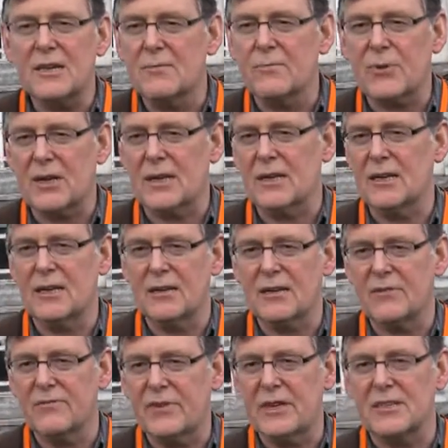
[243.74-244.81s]
Completely
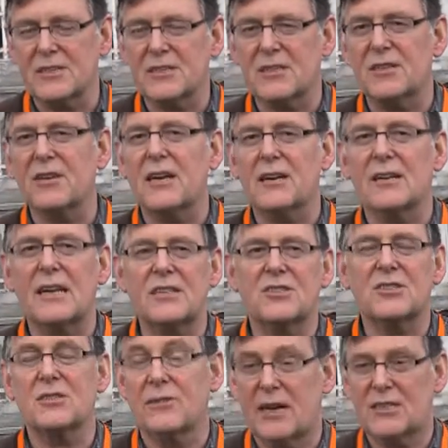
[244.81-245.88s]
convinced that
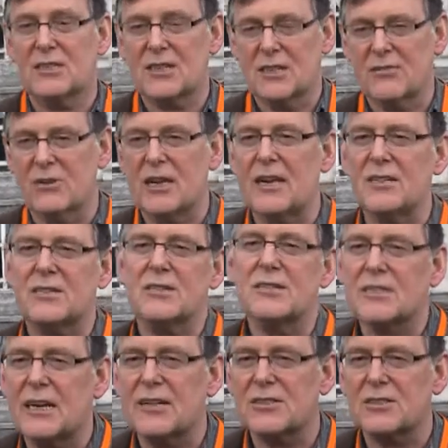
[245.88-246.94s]
unless you actually relate to the
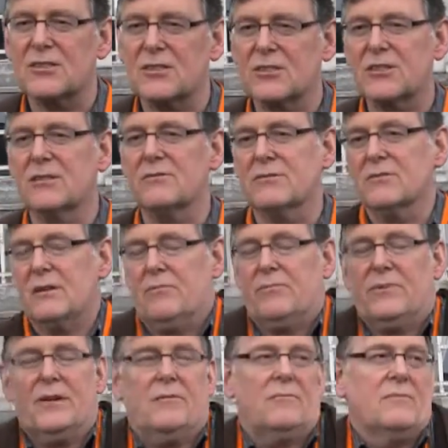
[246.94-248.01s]
text as a student,
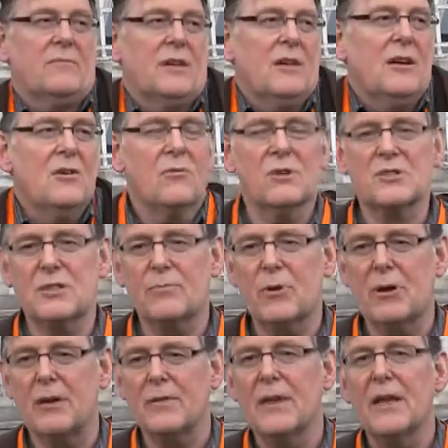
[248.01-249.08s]
then what's the
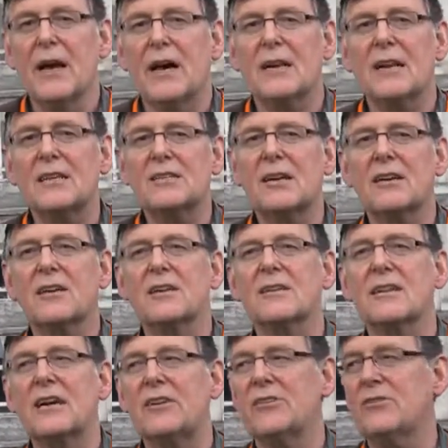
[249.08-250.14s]
point? Unless I
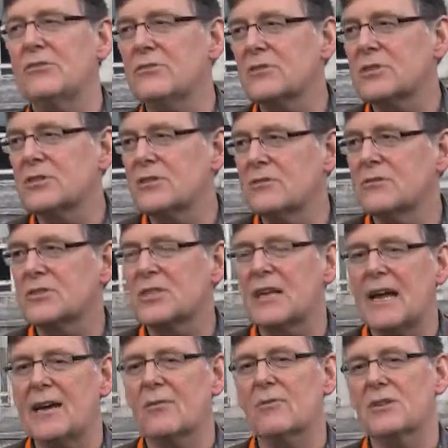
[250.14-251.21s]
can get you to use the
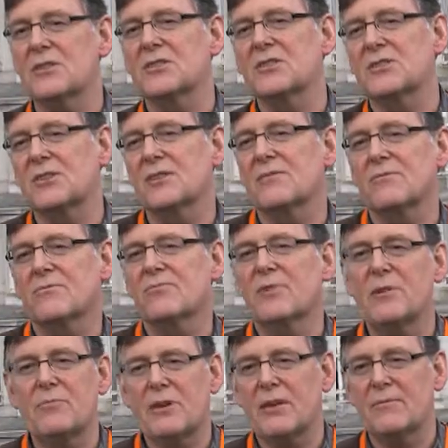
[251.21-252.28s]
language that
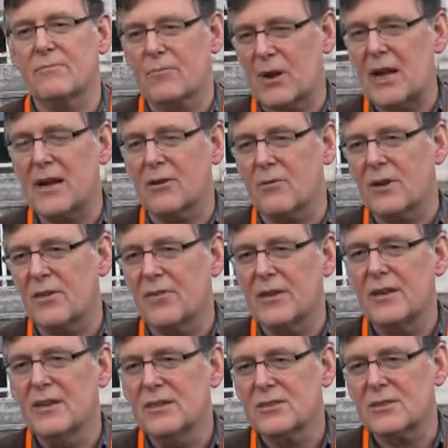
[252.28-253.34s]
we've been playing with
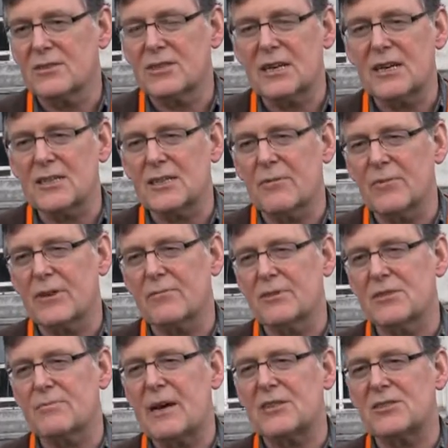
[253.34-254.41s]
to say something
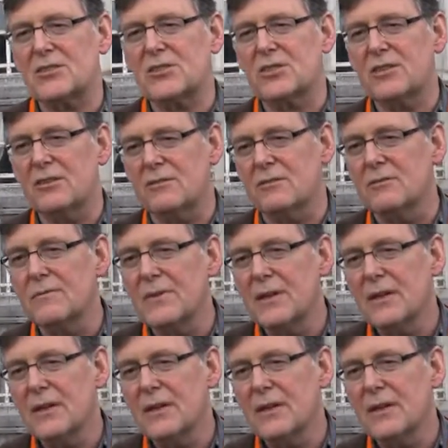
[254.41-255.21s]
which matters to you,